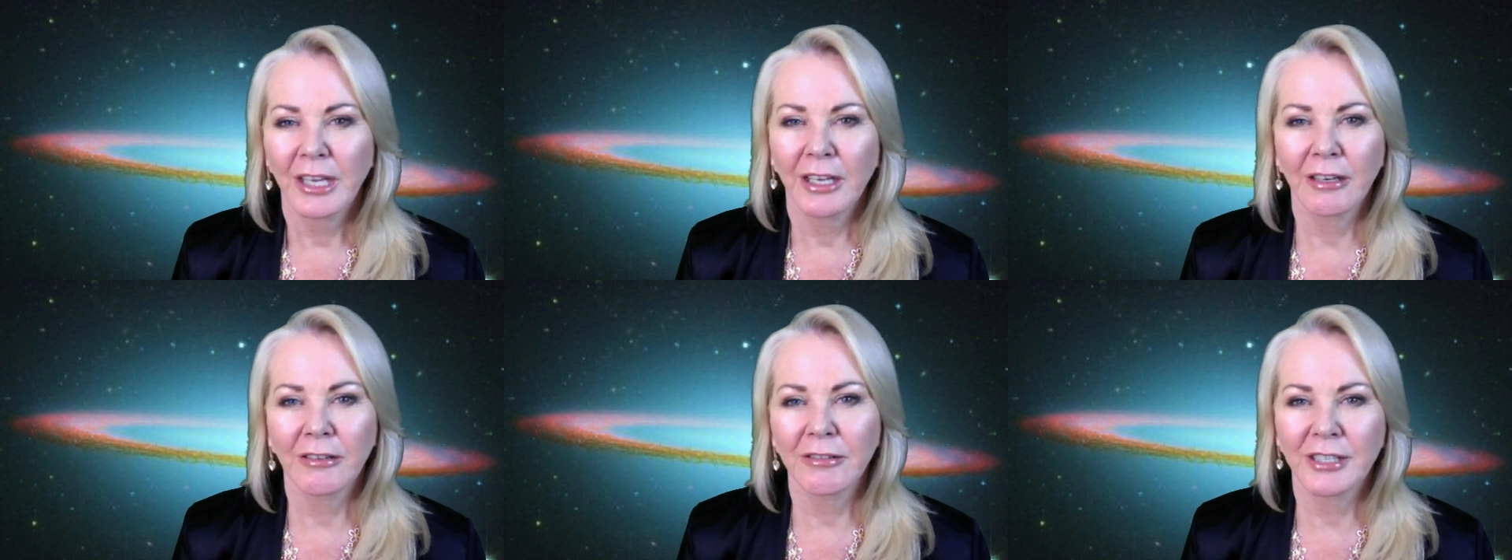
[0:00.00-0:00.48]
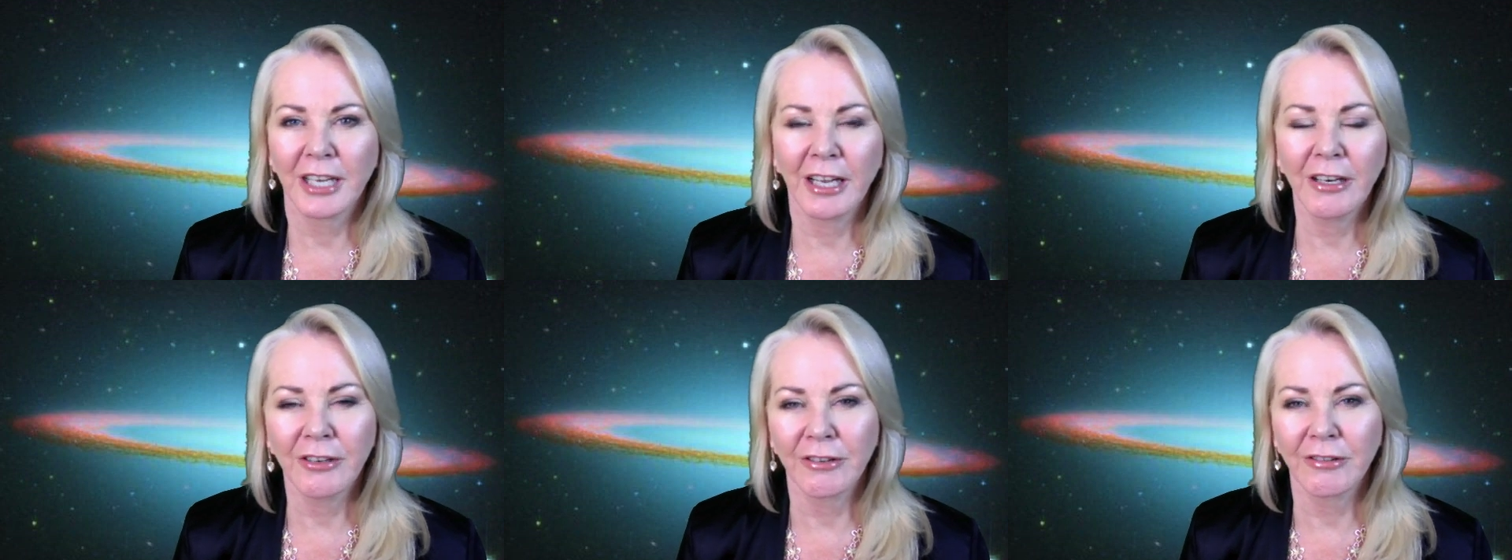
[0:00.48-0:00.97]
It'll
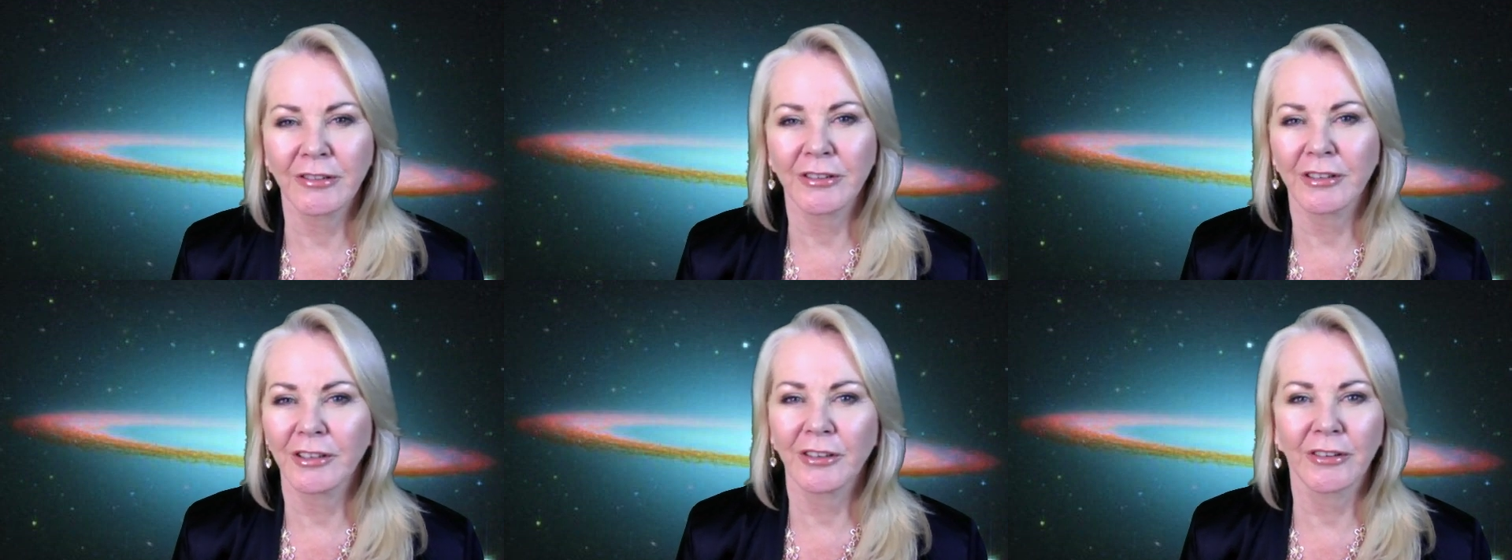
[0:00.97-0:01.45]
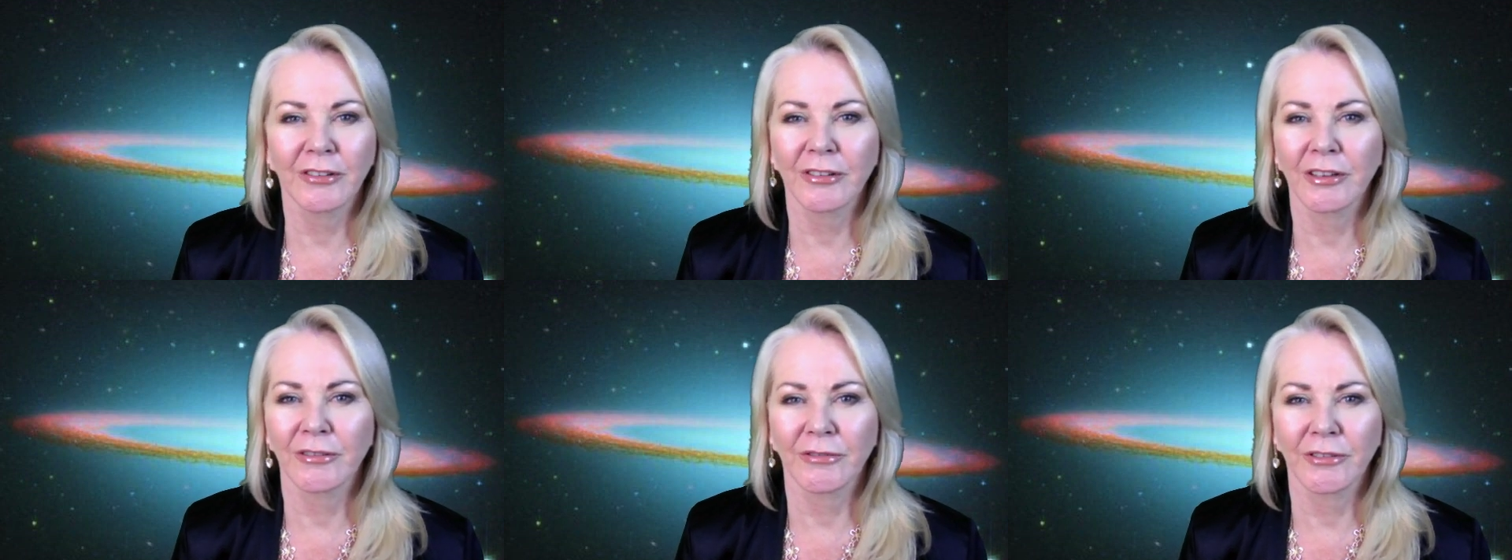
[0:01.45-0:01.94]
tell you,
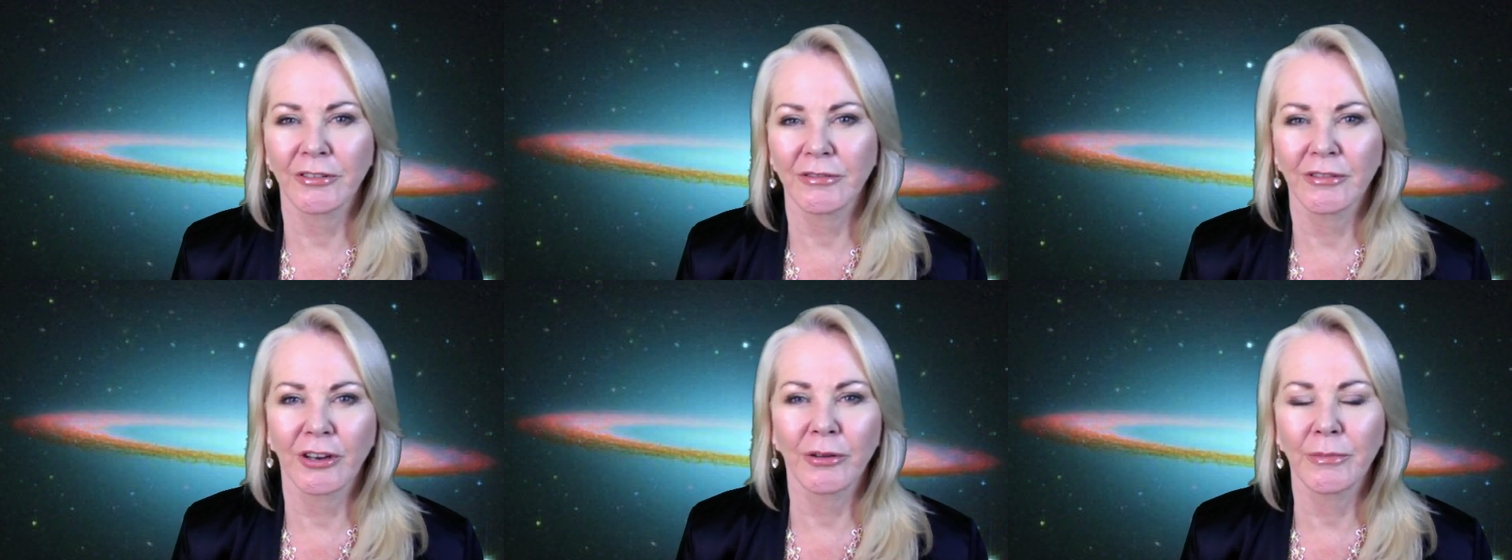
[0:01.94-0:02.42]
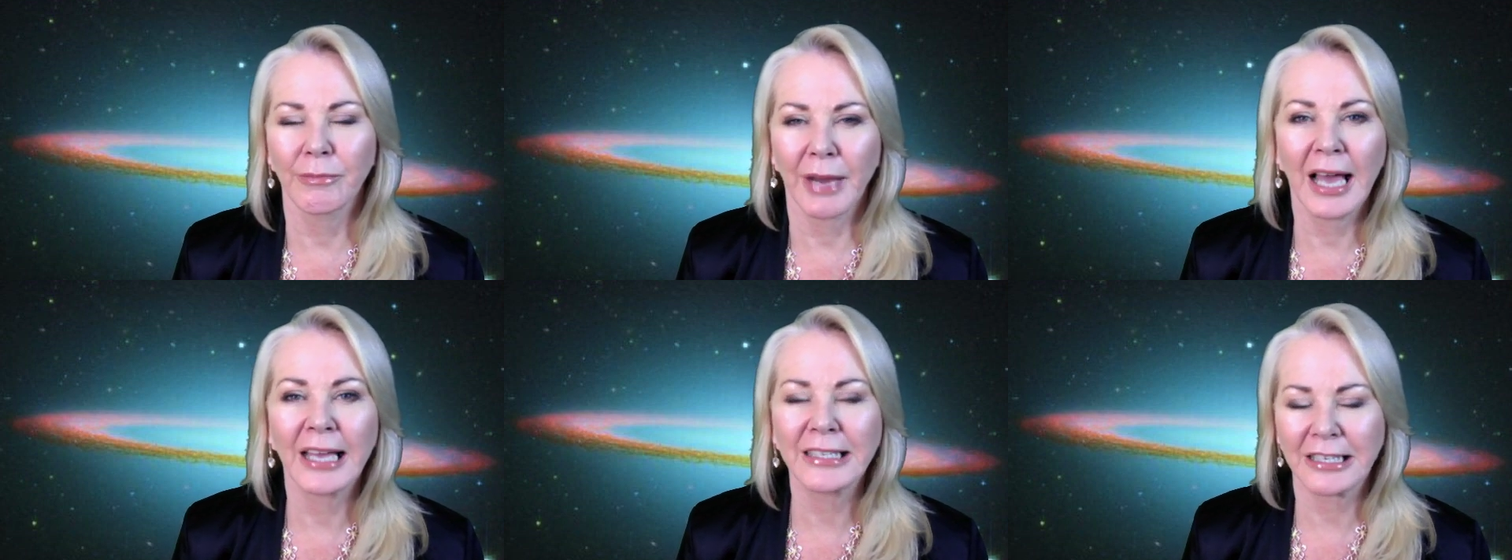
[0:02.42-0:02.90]
if you're not
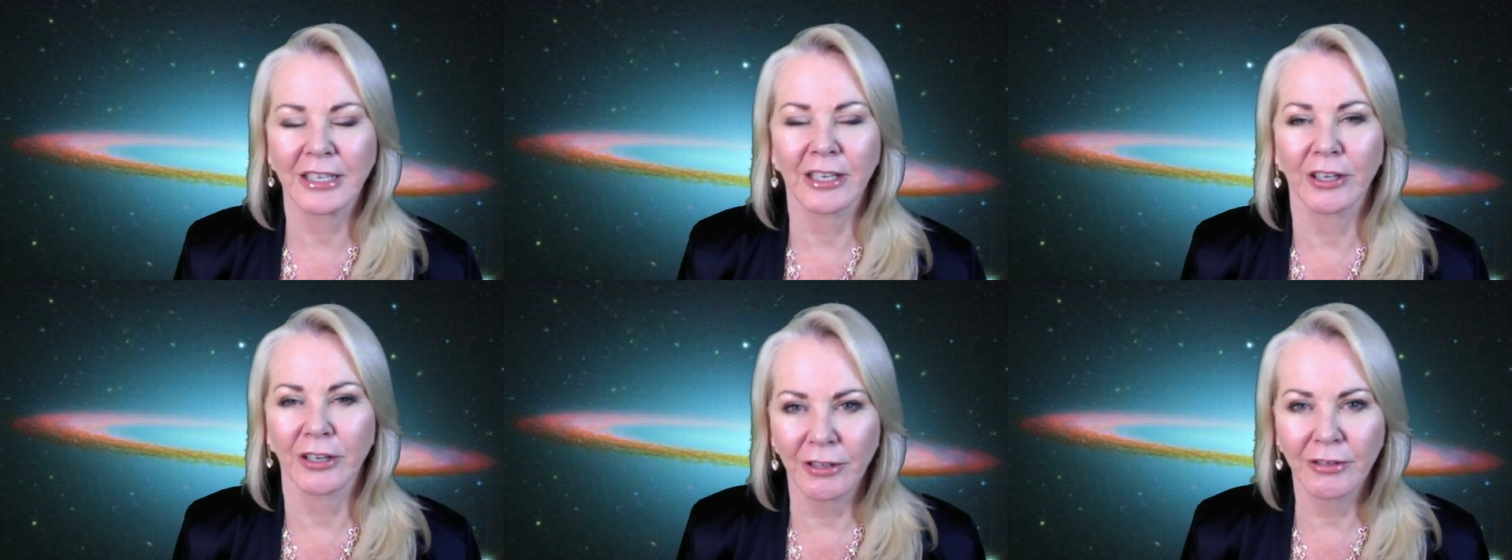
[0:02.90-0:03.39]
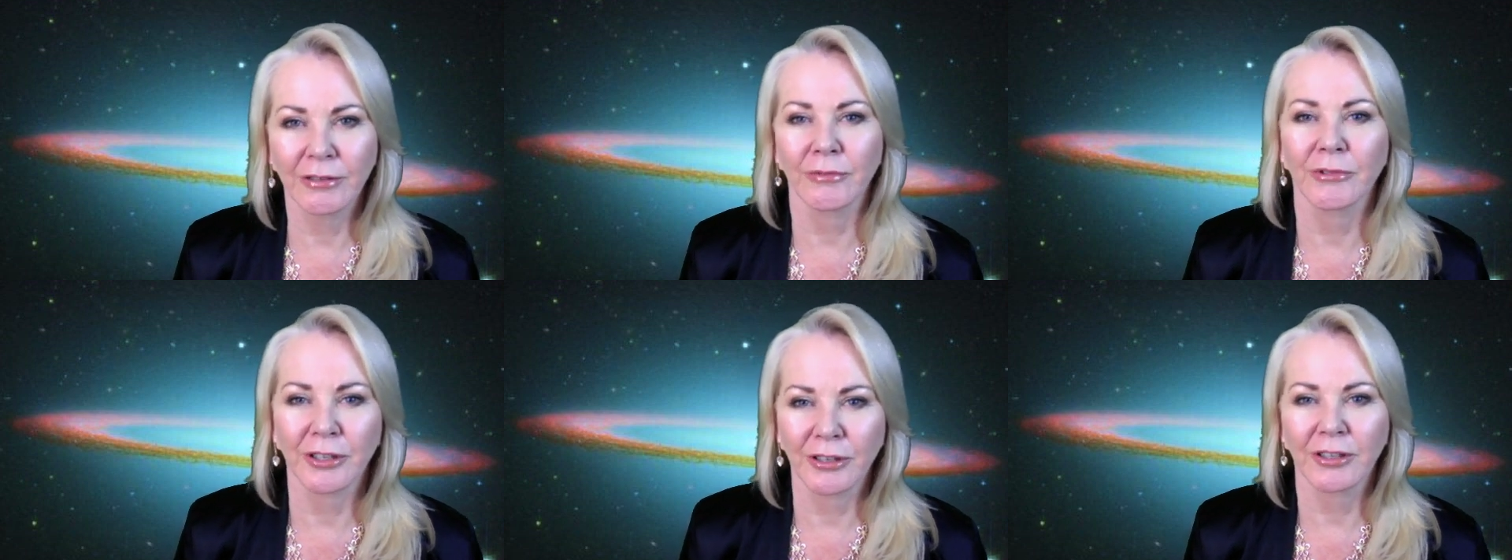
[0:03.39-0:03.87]
masking it
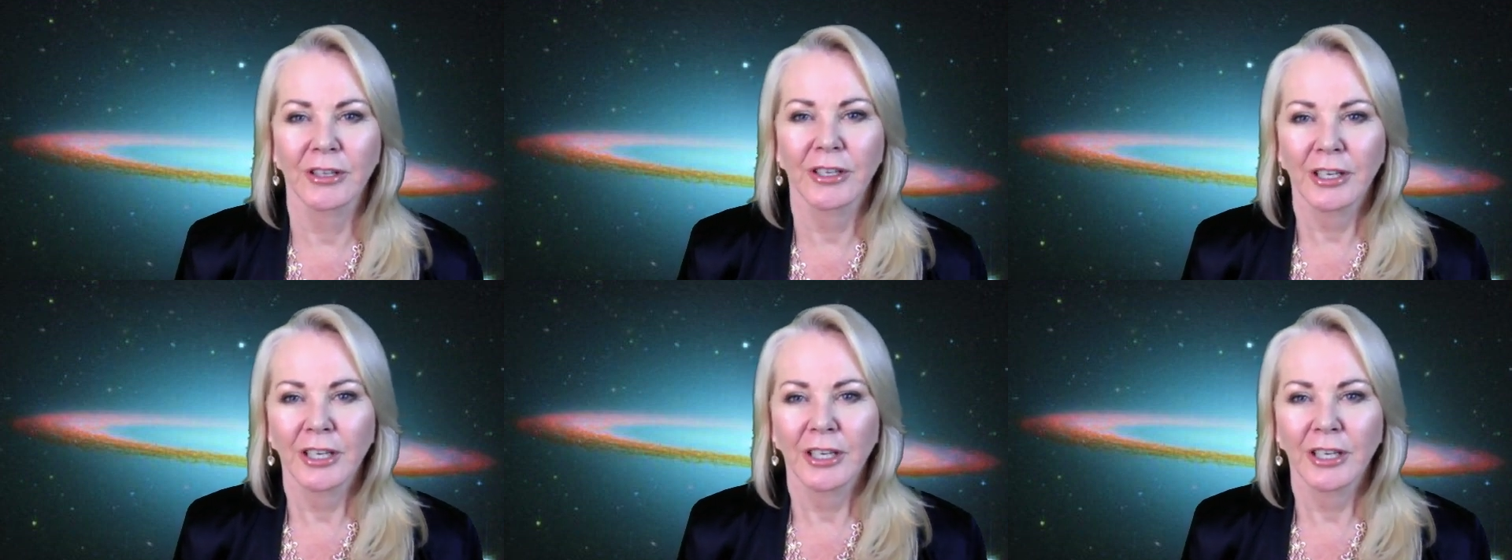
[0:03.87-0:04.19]
with